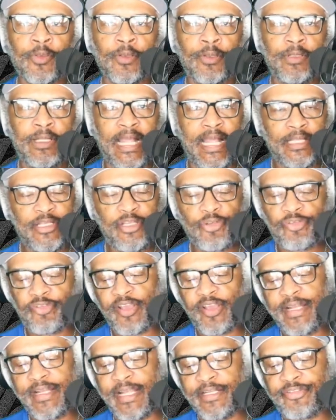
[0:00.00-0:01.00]
Now, you
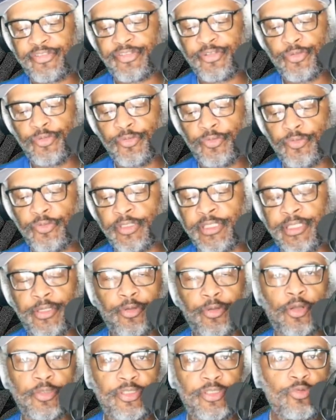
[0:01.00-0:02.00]
said that you
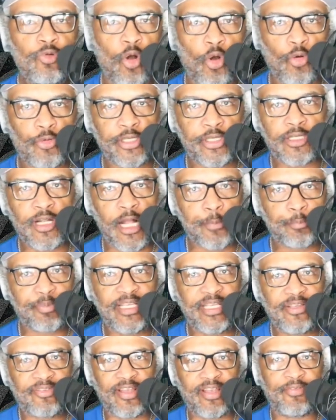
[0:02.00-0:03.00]
owe the
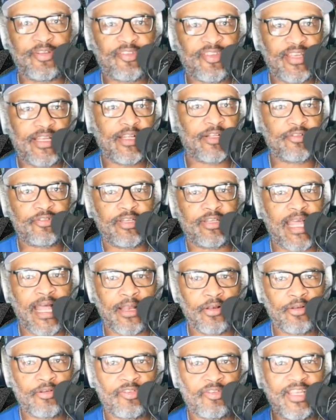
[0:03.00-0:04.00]
company
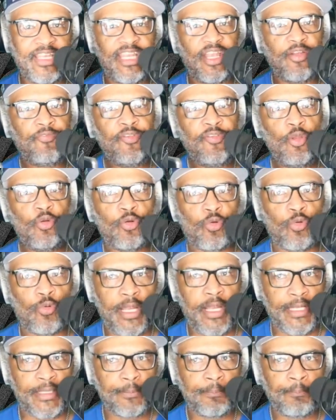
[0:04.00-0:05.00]
$1,700 if you
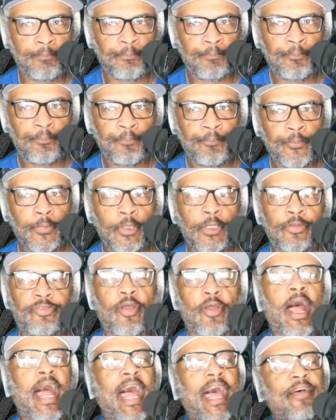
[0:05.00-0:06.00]
quit. So
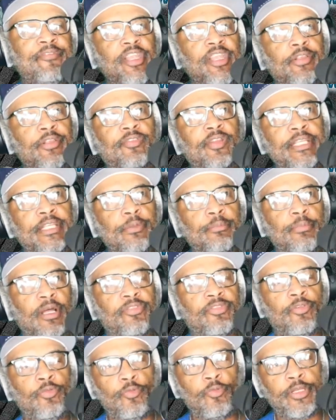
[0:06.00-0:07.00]
obviously you
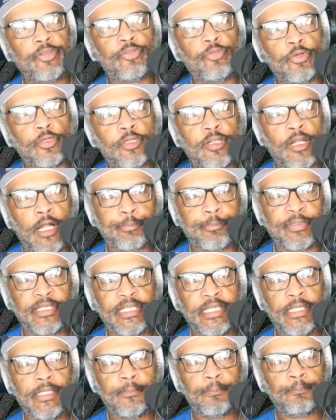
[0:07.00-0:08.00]
must have went to a
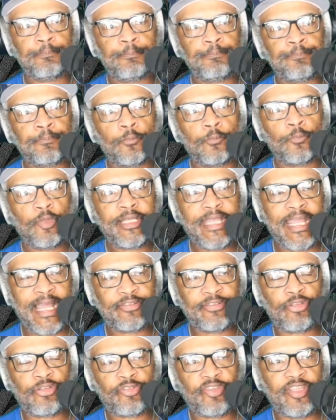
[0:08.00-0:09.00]
company,
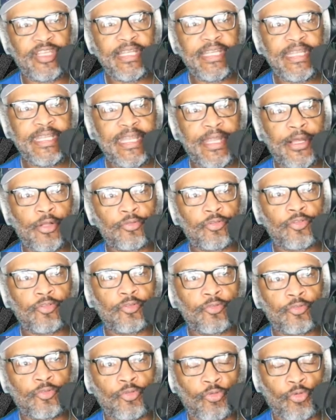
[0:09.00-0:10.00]
got your CDLs
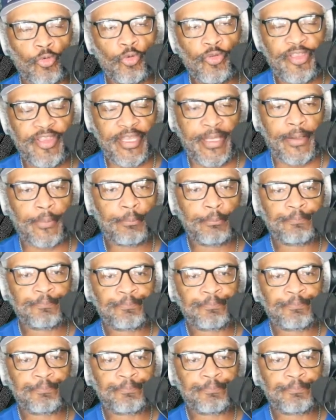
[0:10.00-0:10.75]
through them,